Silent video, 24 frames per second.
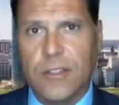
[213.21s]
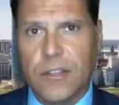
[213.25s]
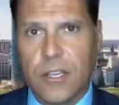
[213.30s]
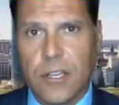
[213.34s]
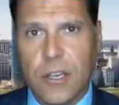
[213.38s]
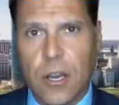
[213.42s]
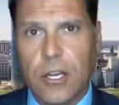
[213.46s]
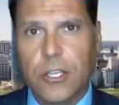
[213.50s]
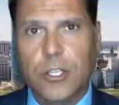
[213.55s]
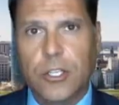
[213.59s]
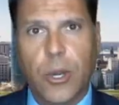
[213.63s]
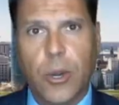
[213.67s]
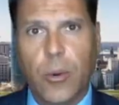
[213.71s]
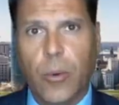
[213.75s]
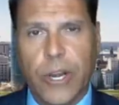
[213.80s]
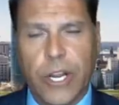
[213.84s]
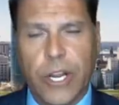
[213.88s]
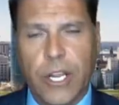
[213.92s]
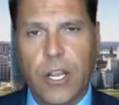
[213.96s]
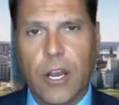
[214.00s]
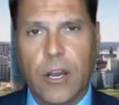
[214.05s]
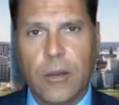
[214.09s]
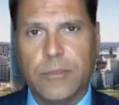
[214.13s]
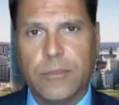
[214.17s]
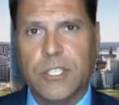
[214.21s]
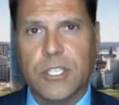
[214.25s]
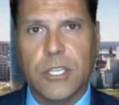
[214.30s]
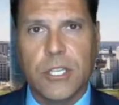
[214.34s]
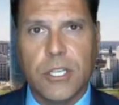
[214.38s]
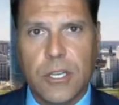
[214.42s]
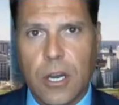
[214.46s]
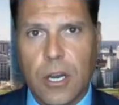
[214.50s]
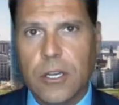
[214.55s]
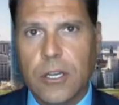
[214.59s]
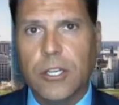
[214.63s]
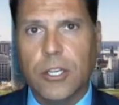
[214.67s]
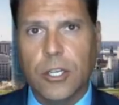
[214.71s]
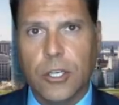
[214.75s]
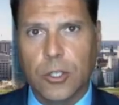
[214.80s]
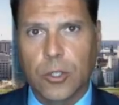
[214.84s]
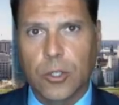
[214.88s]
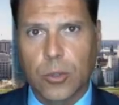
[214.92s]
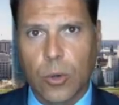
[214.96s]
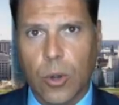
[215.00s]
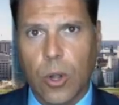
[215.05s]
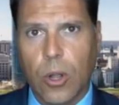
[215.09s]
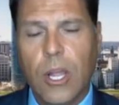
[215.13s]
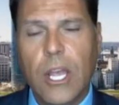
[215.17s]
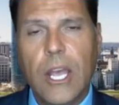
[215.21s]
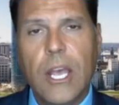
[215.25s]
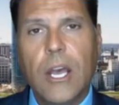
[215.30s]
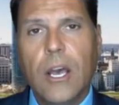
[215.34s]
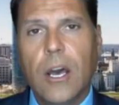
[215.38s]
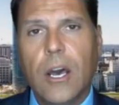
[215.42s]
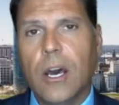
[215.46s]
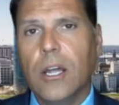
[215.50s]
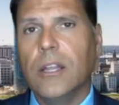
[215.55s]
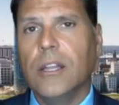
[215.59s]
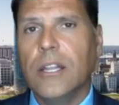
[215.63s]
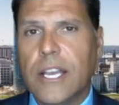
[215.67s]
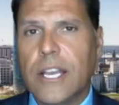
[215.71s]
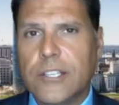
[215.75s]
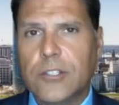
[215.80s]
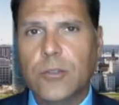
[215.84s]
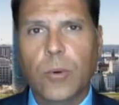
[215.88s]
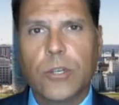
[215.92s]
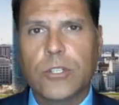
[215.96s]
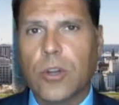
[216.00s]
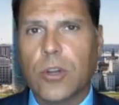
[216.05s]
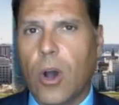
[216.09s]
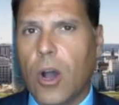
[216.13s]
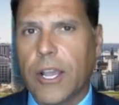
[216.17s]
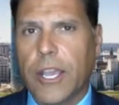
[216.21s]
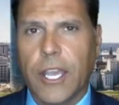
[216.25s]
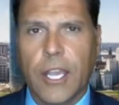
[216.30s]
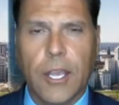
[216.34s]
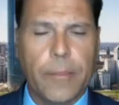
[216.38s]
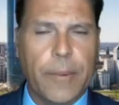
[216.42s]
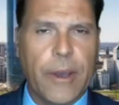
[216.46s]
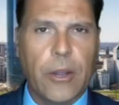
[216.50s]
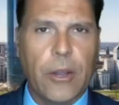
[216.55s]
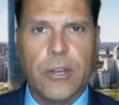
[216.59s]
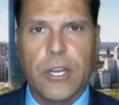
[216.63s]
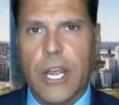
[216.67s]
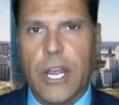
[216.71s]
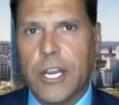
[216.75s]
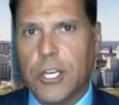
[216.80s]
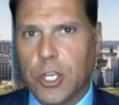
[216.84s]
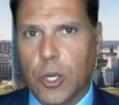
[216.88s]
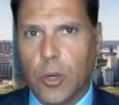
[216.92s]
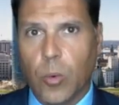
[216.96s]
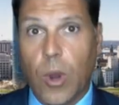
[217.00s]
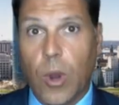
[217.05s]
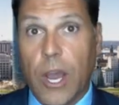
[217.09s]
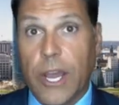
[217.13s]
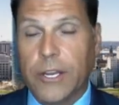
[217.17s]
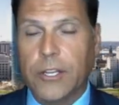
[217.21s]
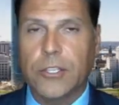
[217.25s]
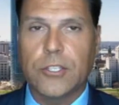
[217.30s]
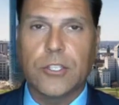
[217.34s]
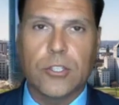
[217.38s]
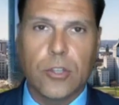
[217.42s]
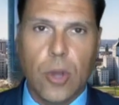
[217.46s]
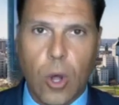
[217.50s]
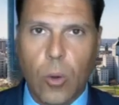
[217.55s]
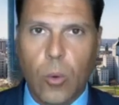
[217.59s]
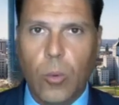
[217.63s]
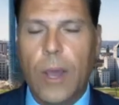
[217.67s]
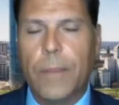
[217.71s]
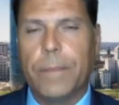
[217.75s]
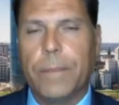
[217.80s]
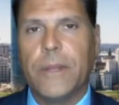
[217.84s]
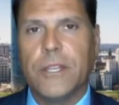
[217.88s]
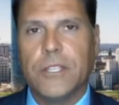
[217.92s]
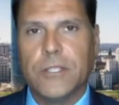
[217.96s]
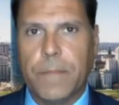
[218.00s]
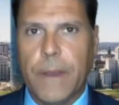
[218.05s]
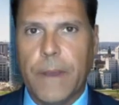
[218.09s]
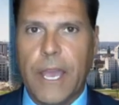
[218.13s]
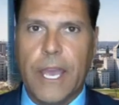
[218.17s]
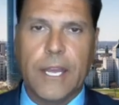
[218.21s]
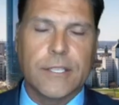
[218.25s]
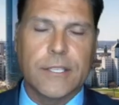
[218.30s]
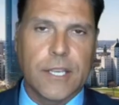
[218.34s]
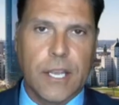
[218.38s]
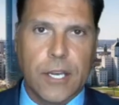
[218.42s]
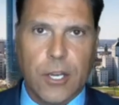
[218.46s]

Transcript: the country when it comes to gun control, unless we're talking about nationwide assault weapons bans.